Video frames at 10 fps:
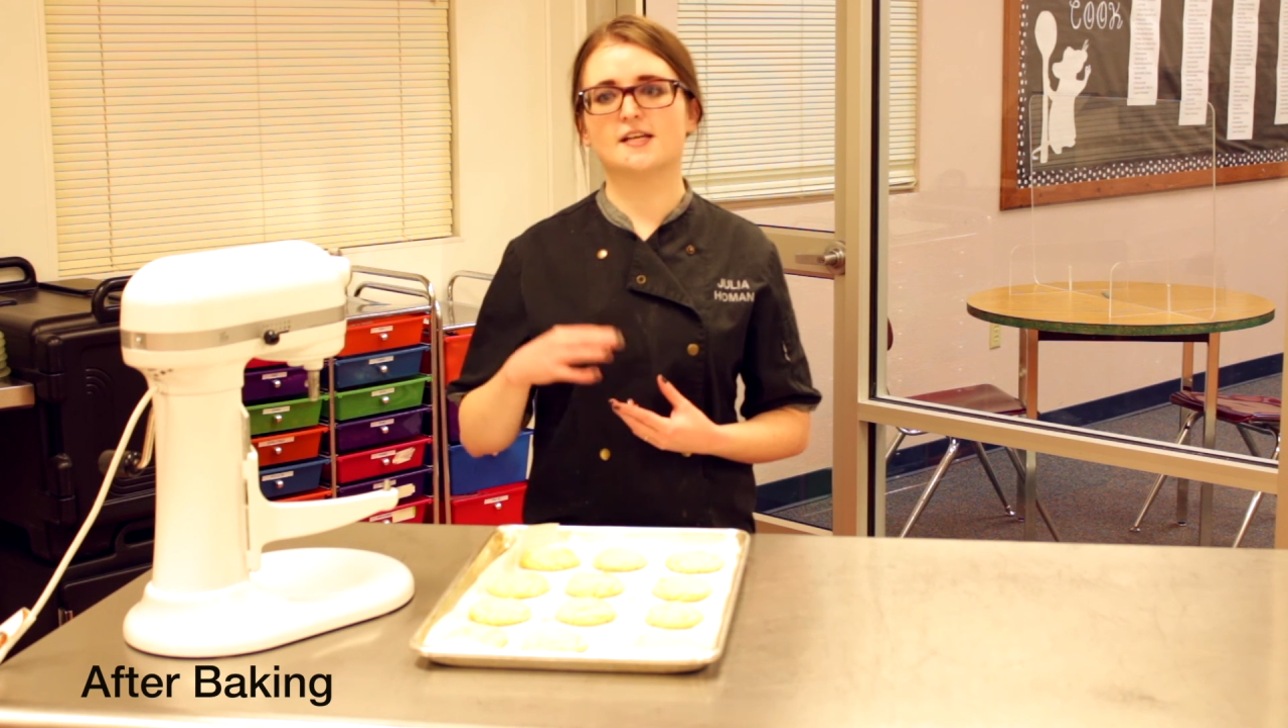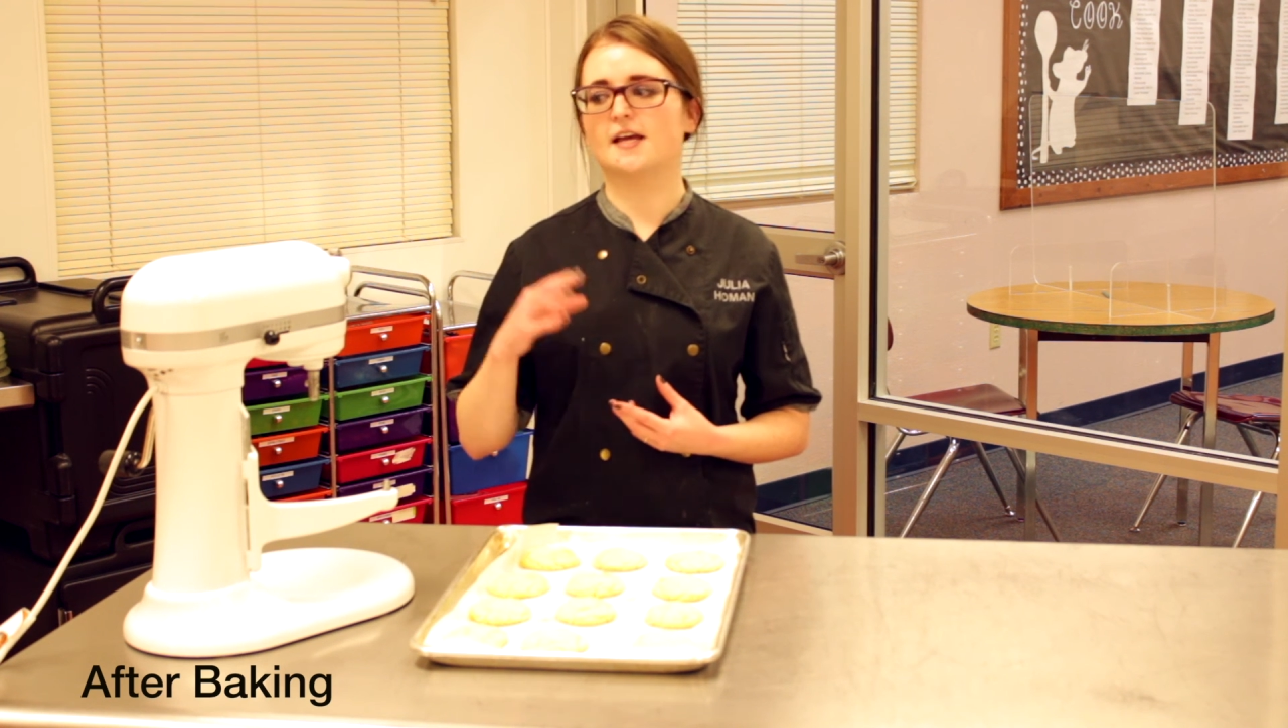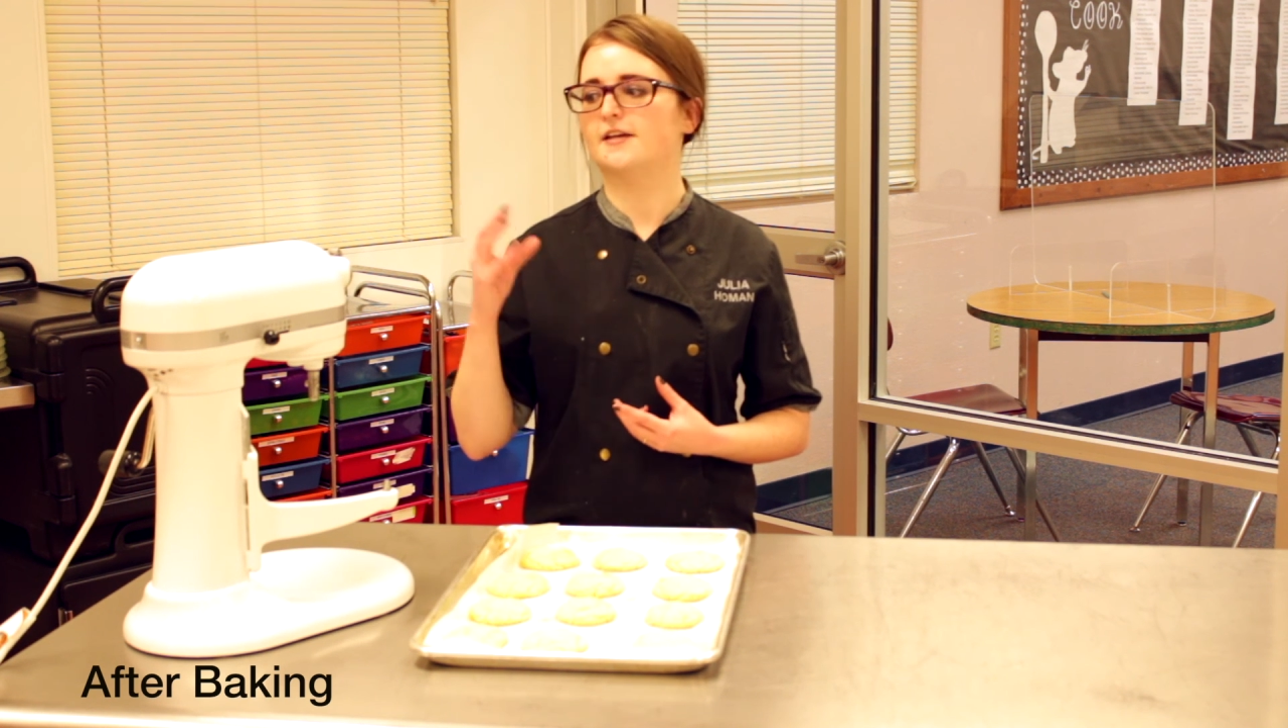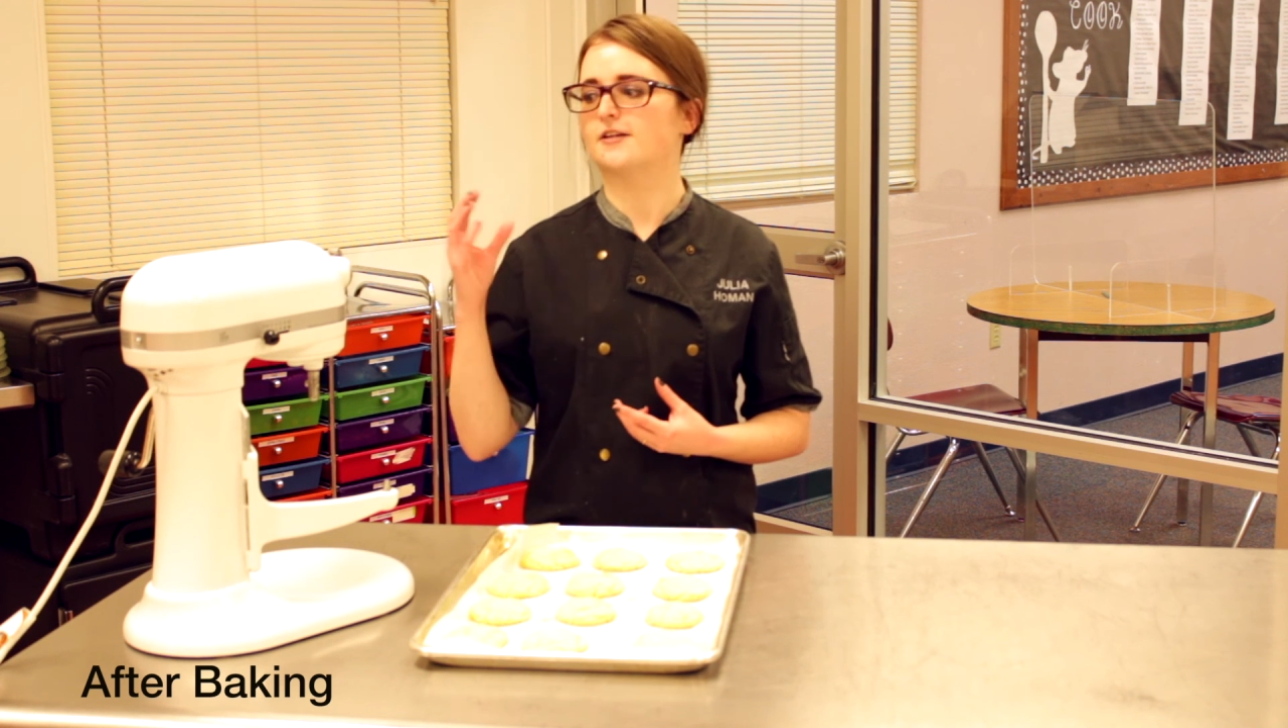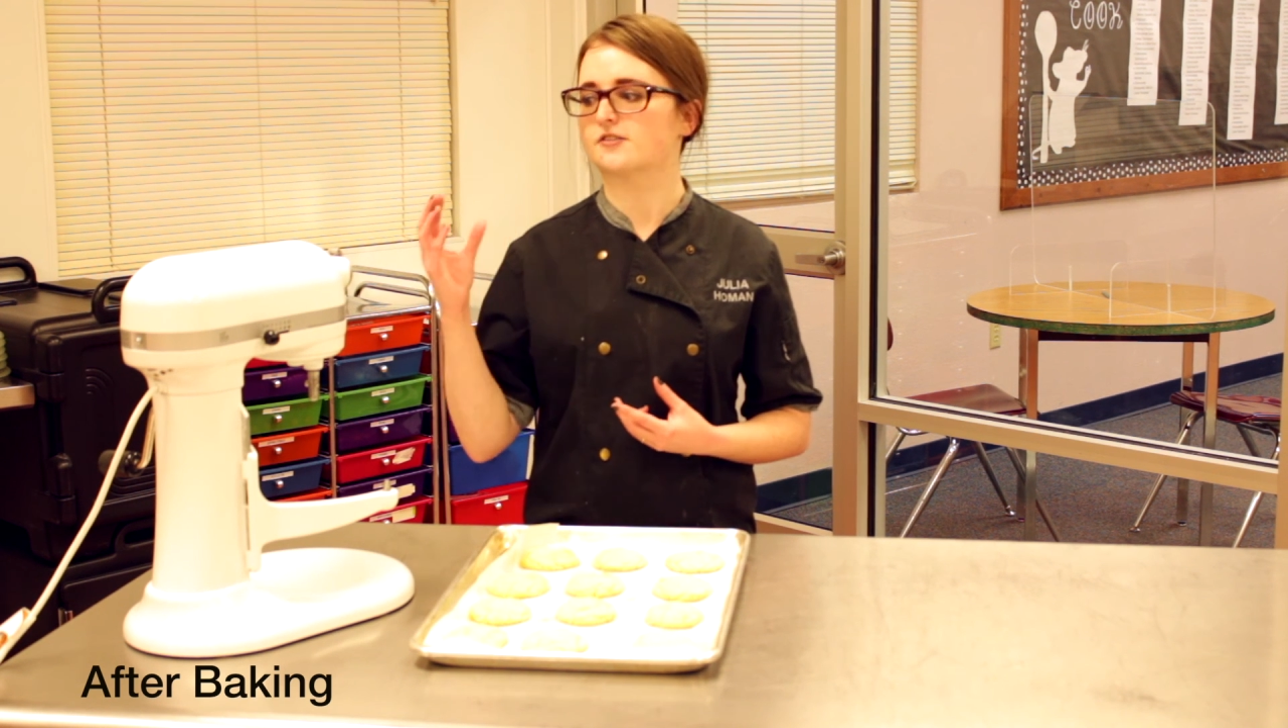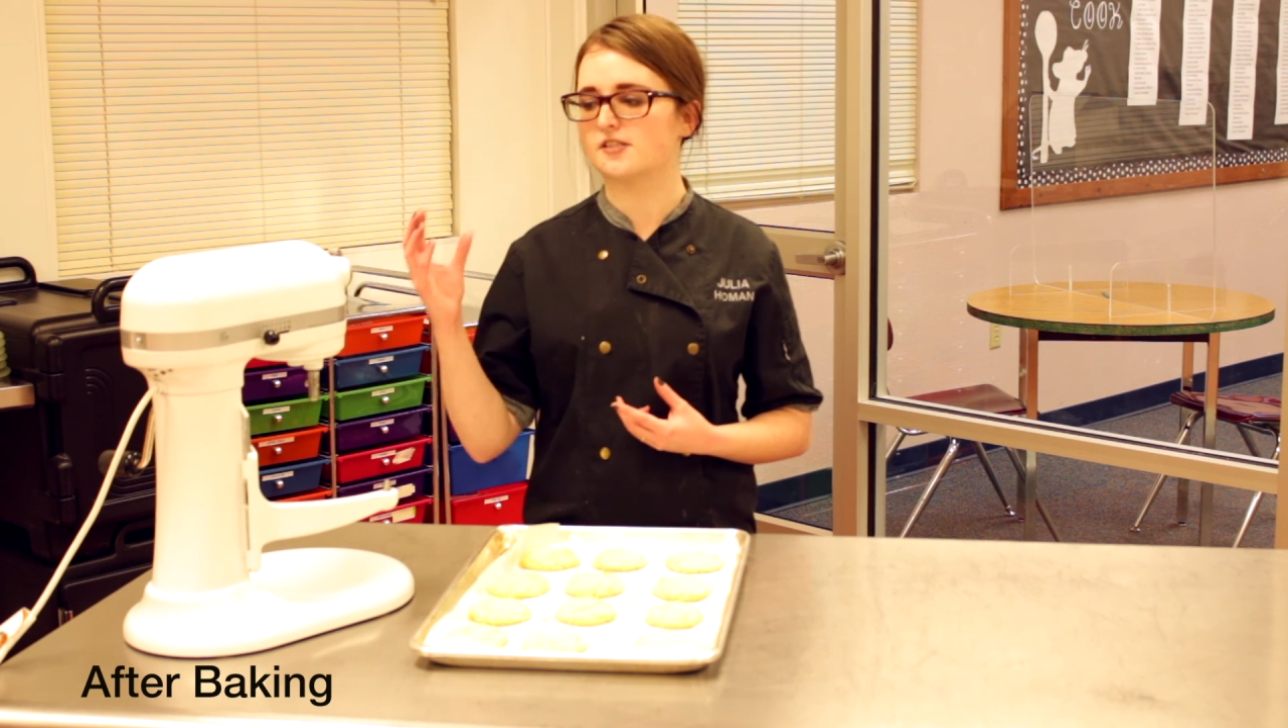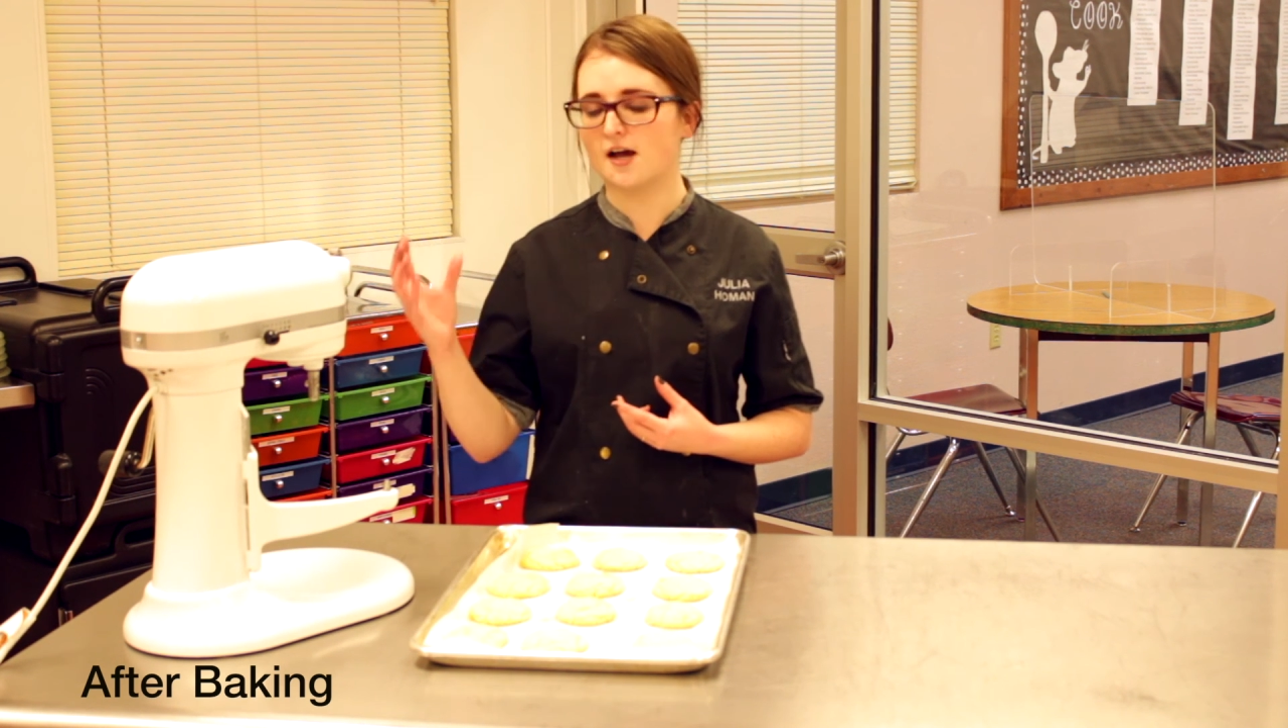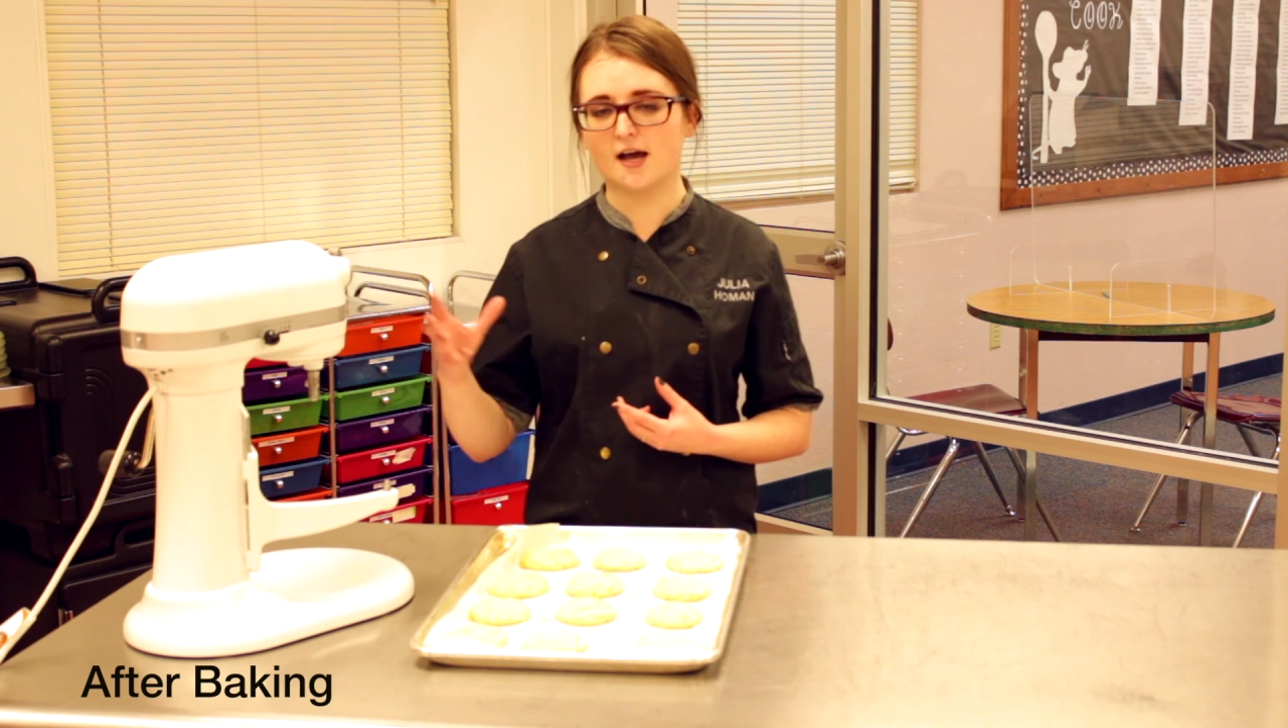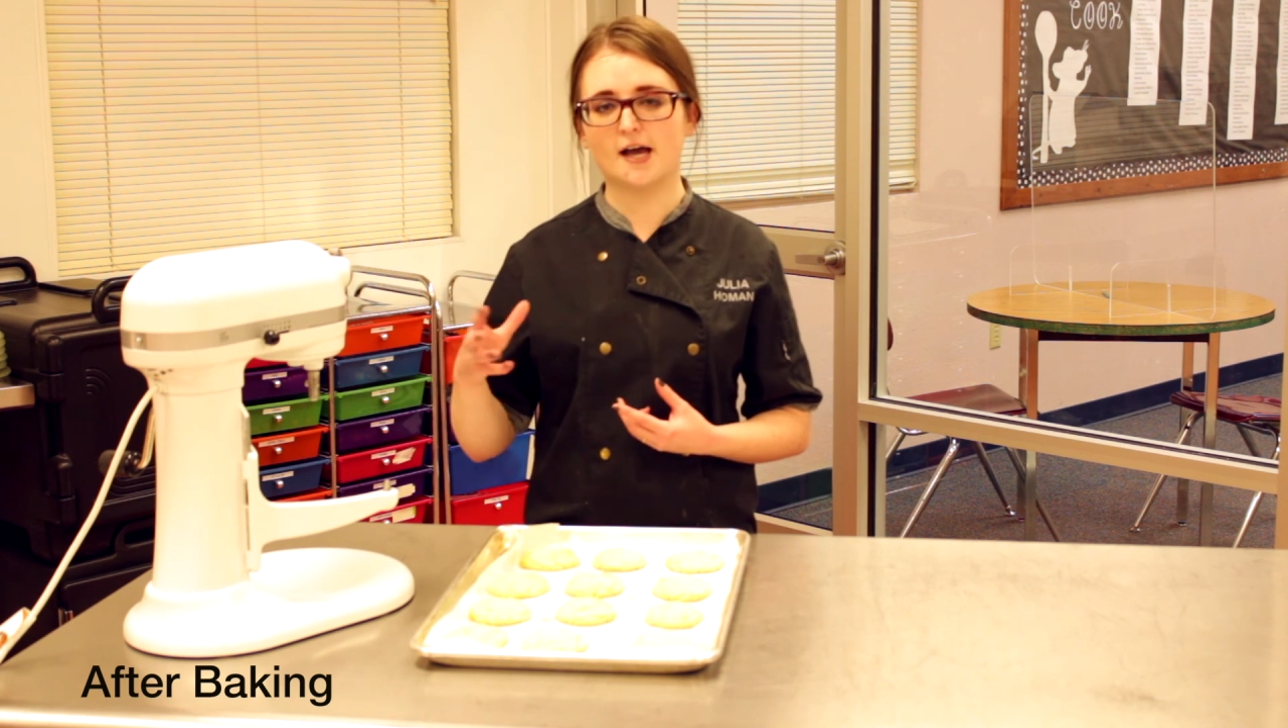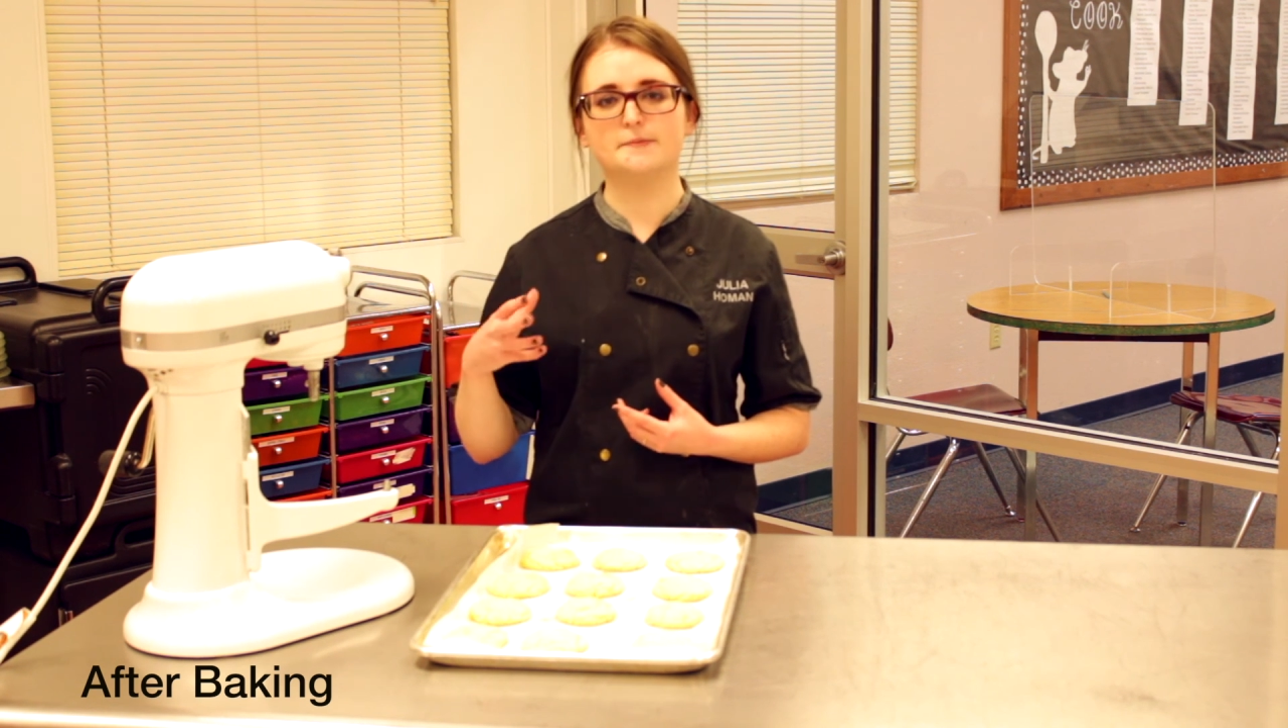taking your
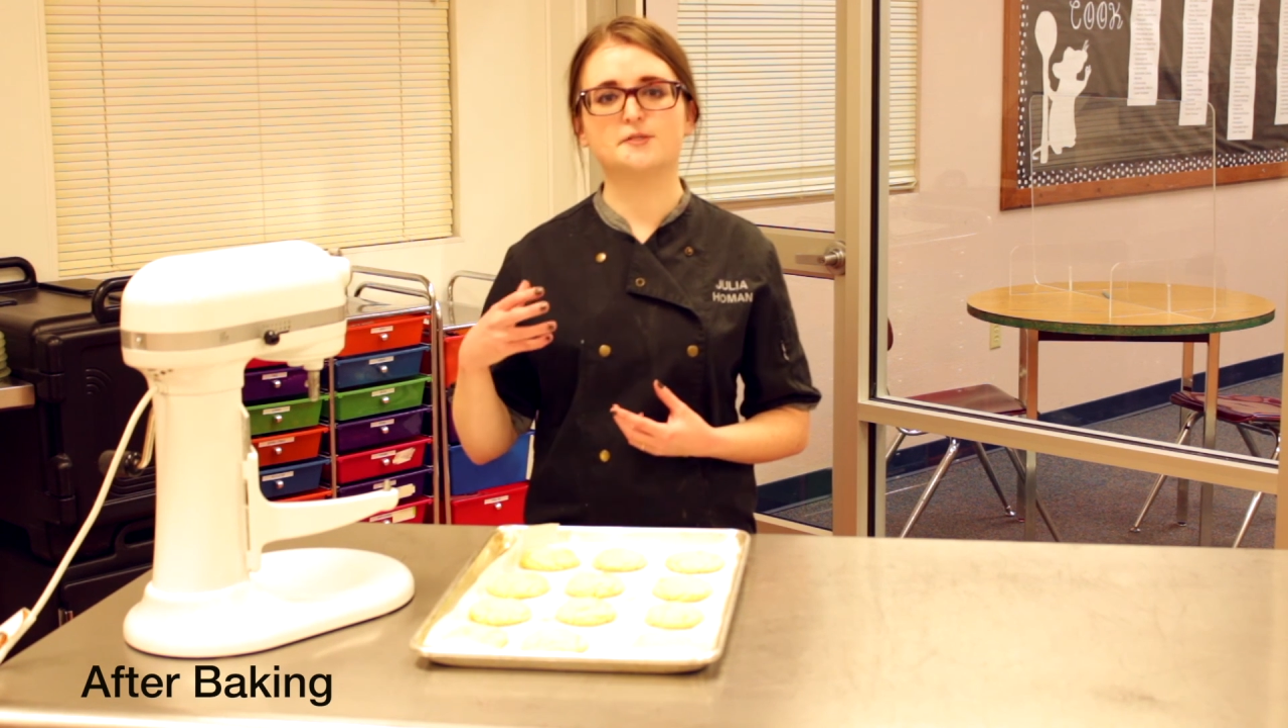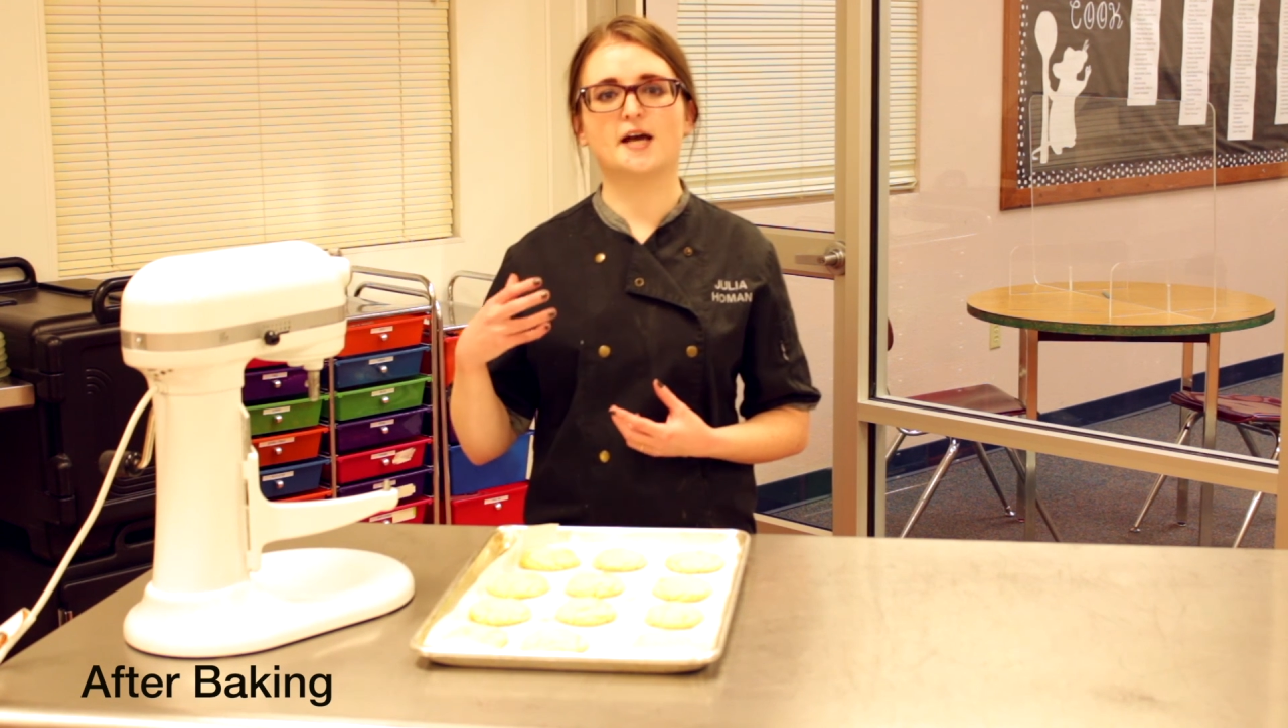time